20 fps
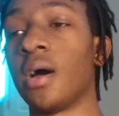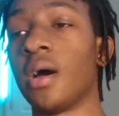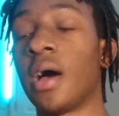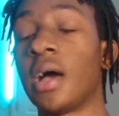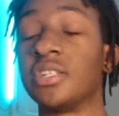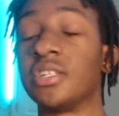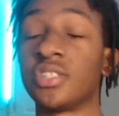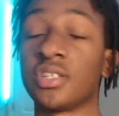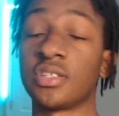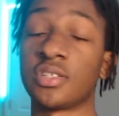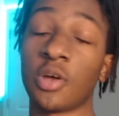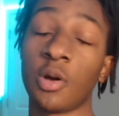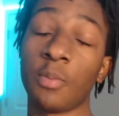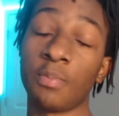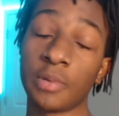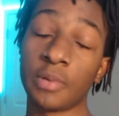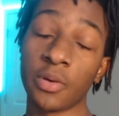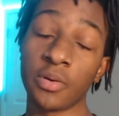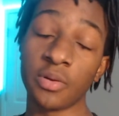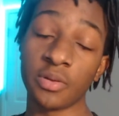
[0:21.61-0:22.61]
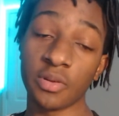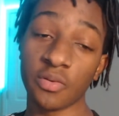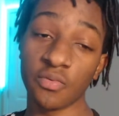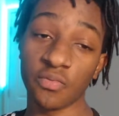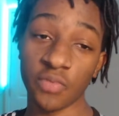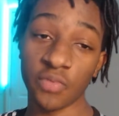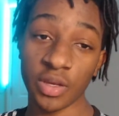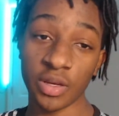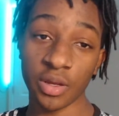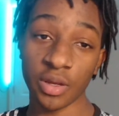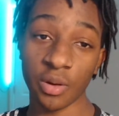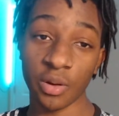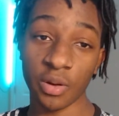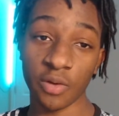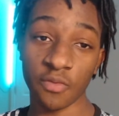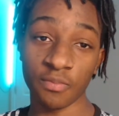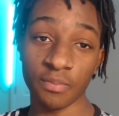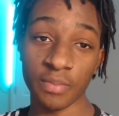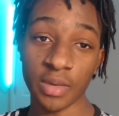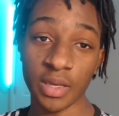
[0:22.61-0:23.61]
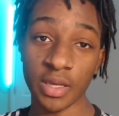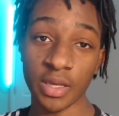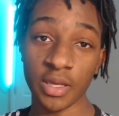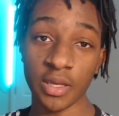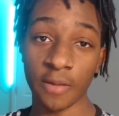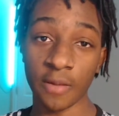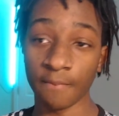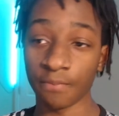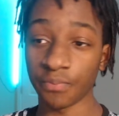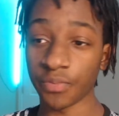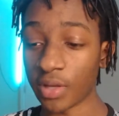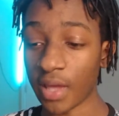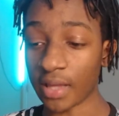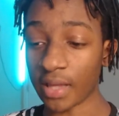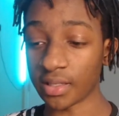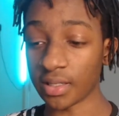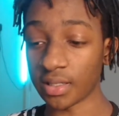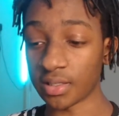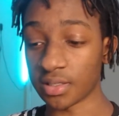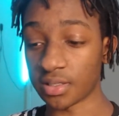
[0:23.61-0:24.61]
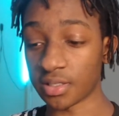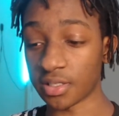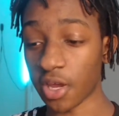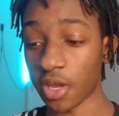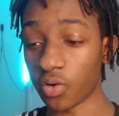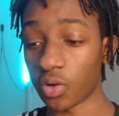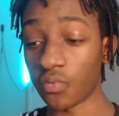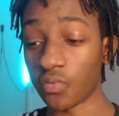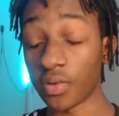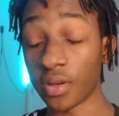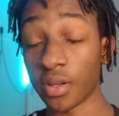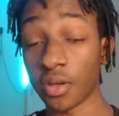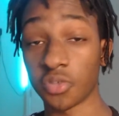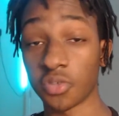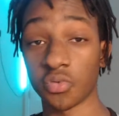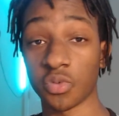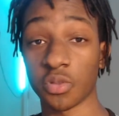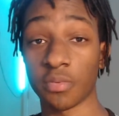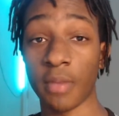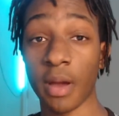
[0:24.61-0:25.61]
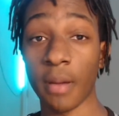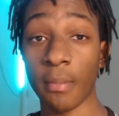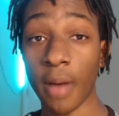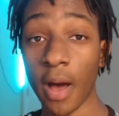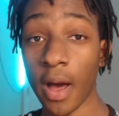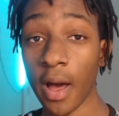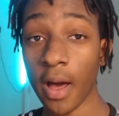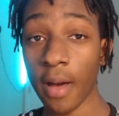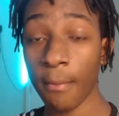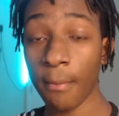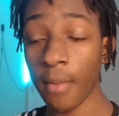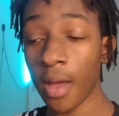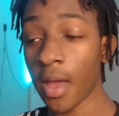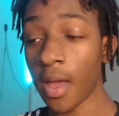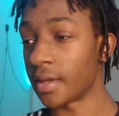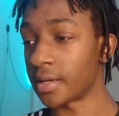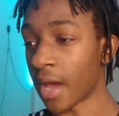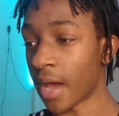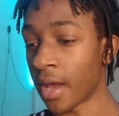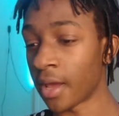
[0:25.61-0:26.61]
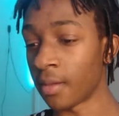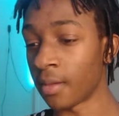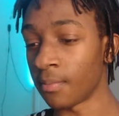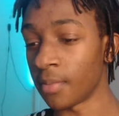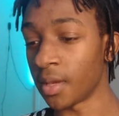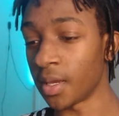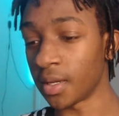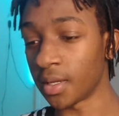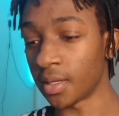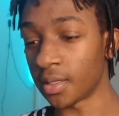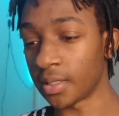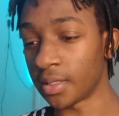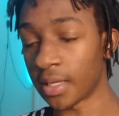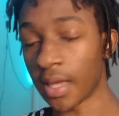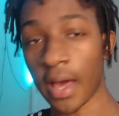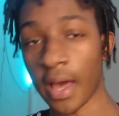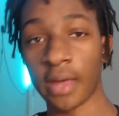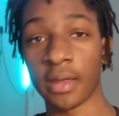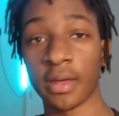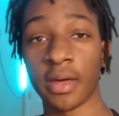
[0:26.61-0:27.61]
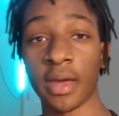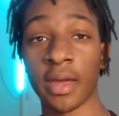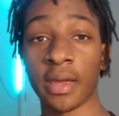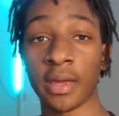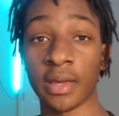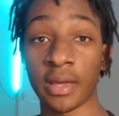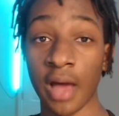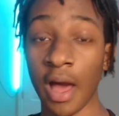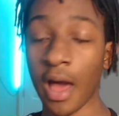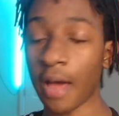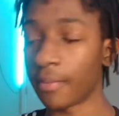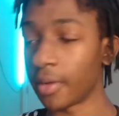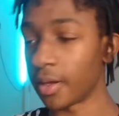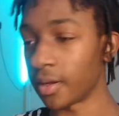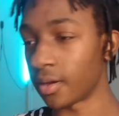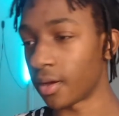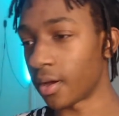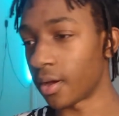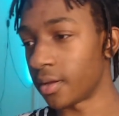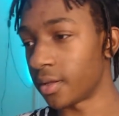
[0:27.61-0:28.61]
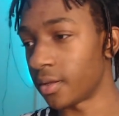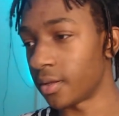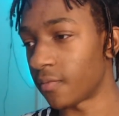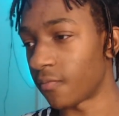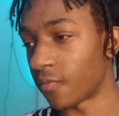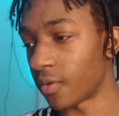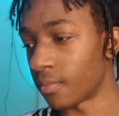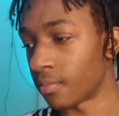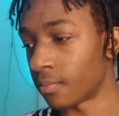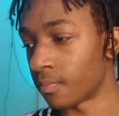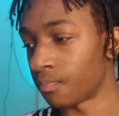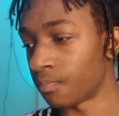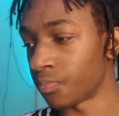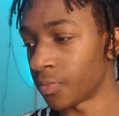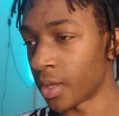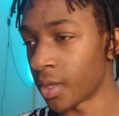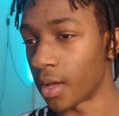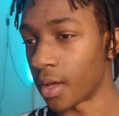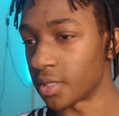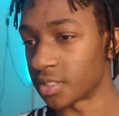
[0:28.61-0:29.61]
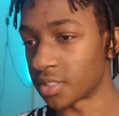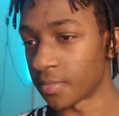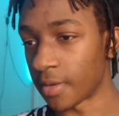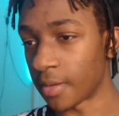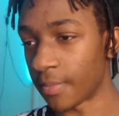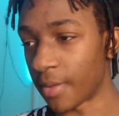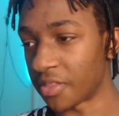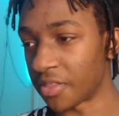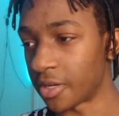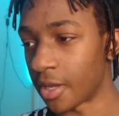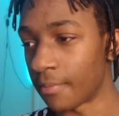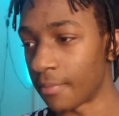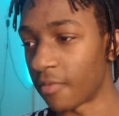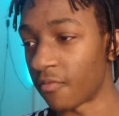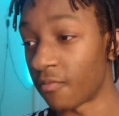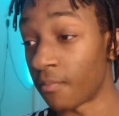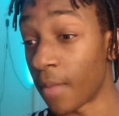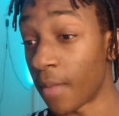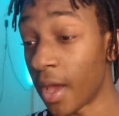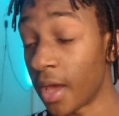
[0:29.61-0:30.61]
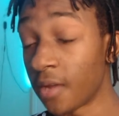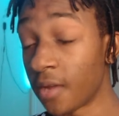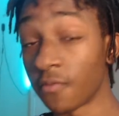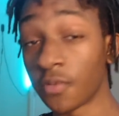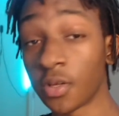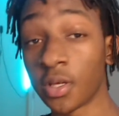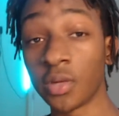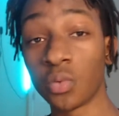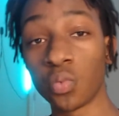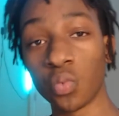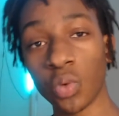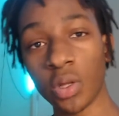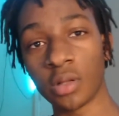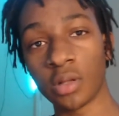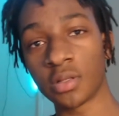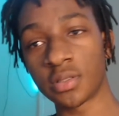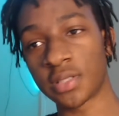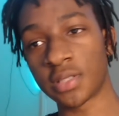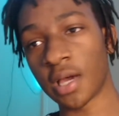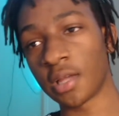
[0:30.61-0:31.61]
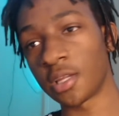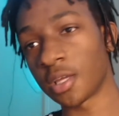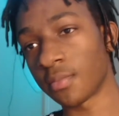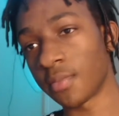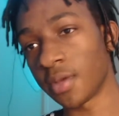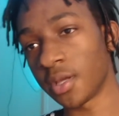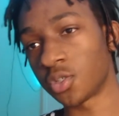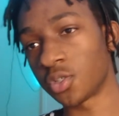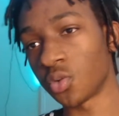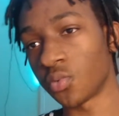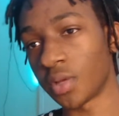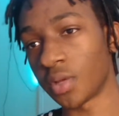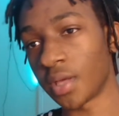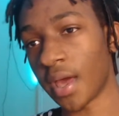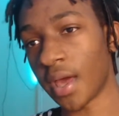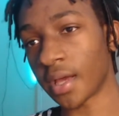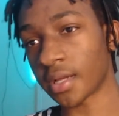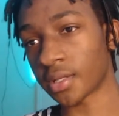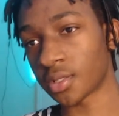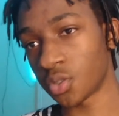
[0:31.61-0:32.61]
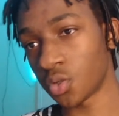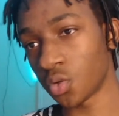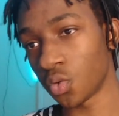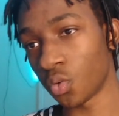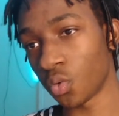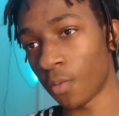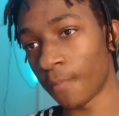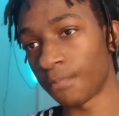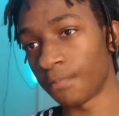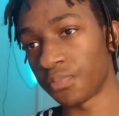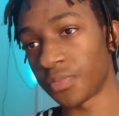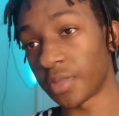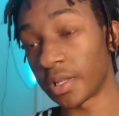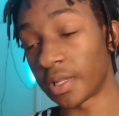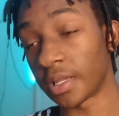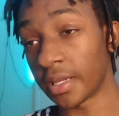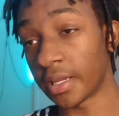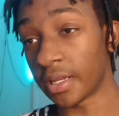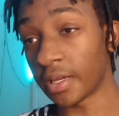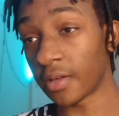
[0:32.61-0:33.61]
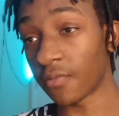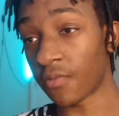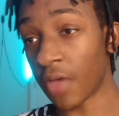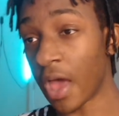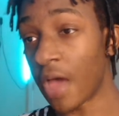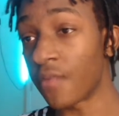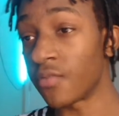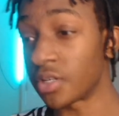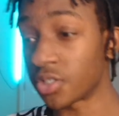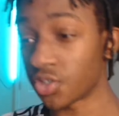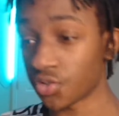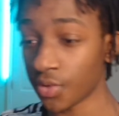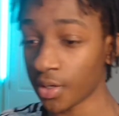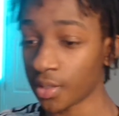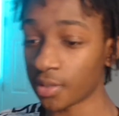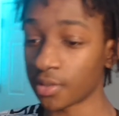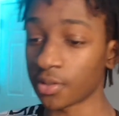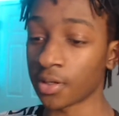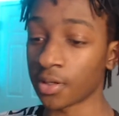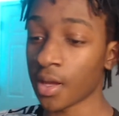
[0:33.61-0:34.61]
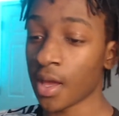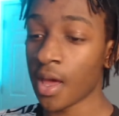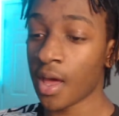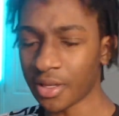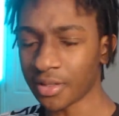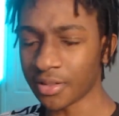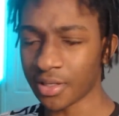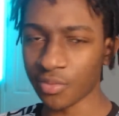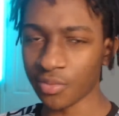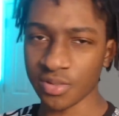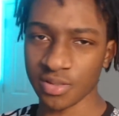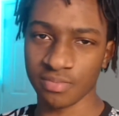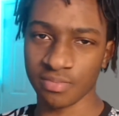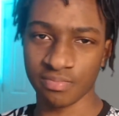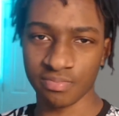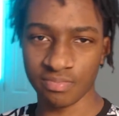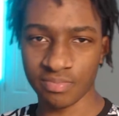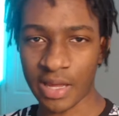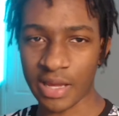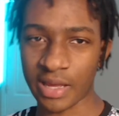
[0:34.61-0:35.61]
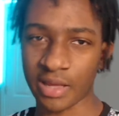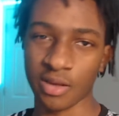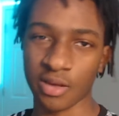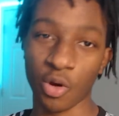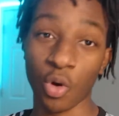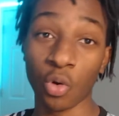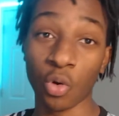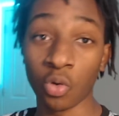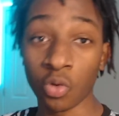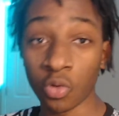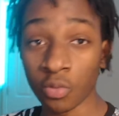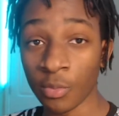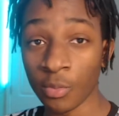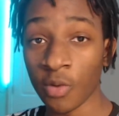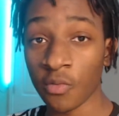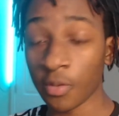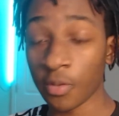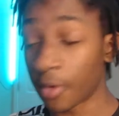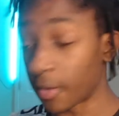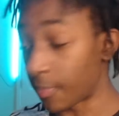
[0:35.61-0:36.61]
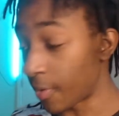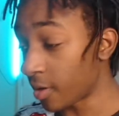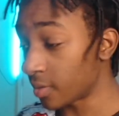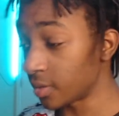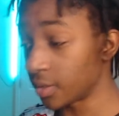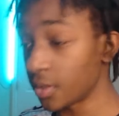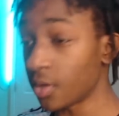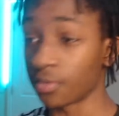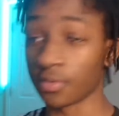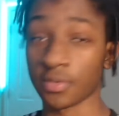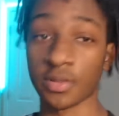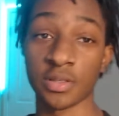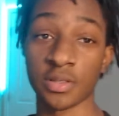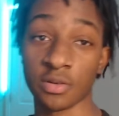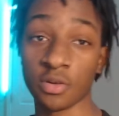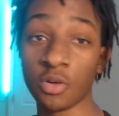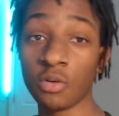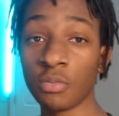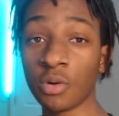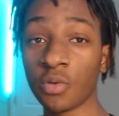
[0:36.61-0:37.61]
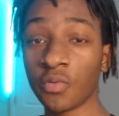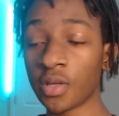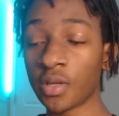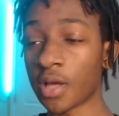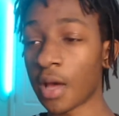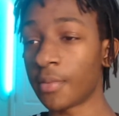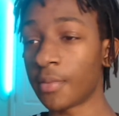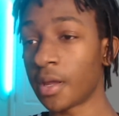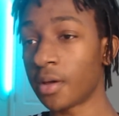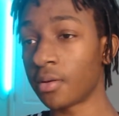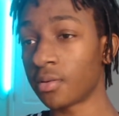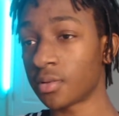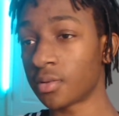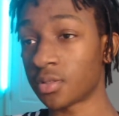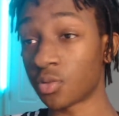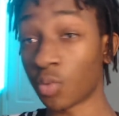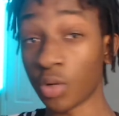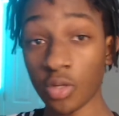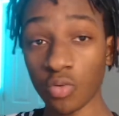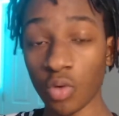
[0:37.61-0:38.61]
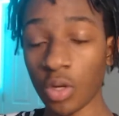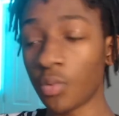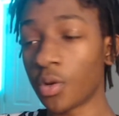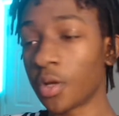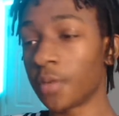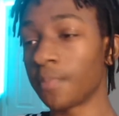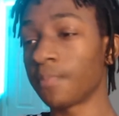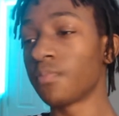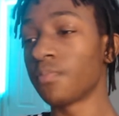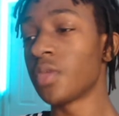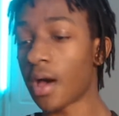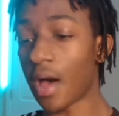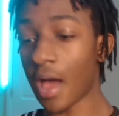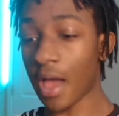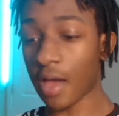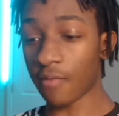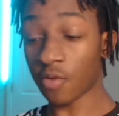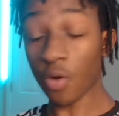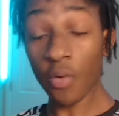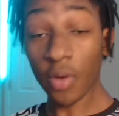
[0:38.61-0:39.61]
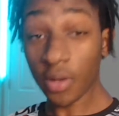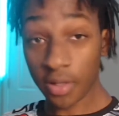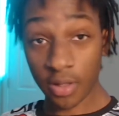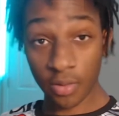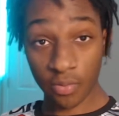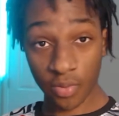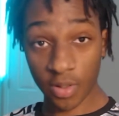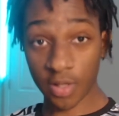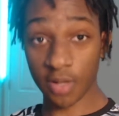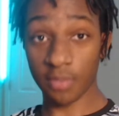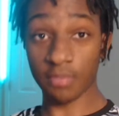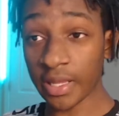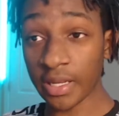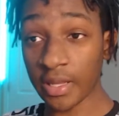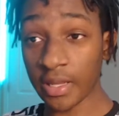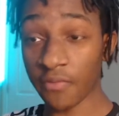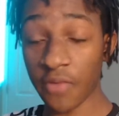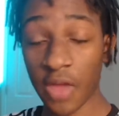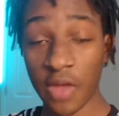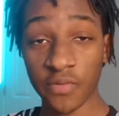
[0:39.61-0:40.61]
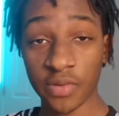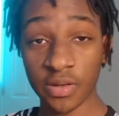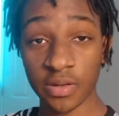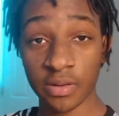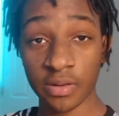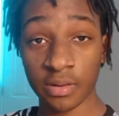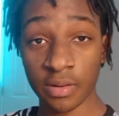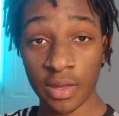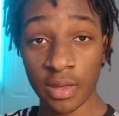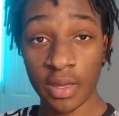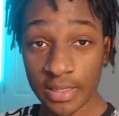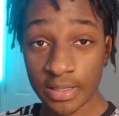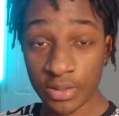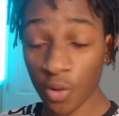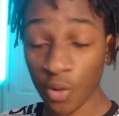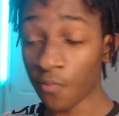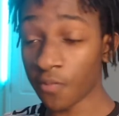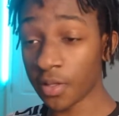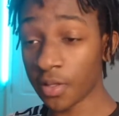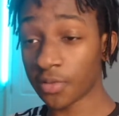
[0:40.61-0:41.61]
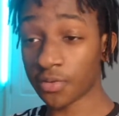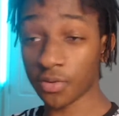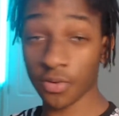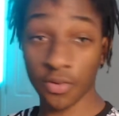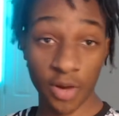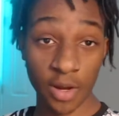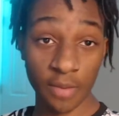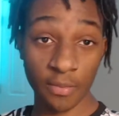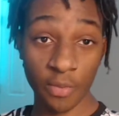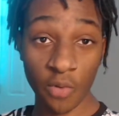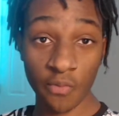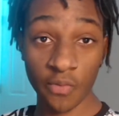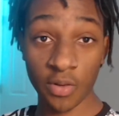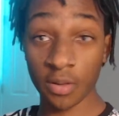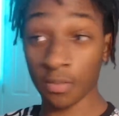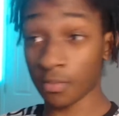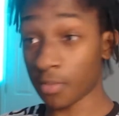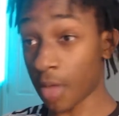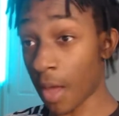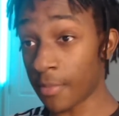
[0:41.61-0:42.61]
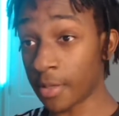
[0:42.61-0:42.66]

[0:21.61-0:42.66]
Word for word: Uh, I just uploaded the video of me reacting to scary videos with my mom, and I immediately got a comment on it from uh, somebody by the name of Man of Goodwill telling me to react to Lady of Heaven trailer. I thought that it was like an old movie, but apparently no. It's a new movie coming out 2021. Uh, I have no idea what Lady of Heaven is. Hopefully it's a great movie.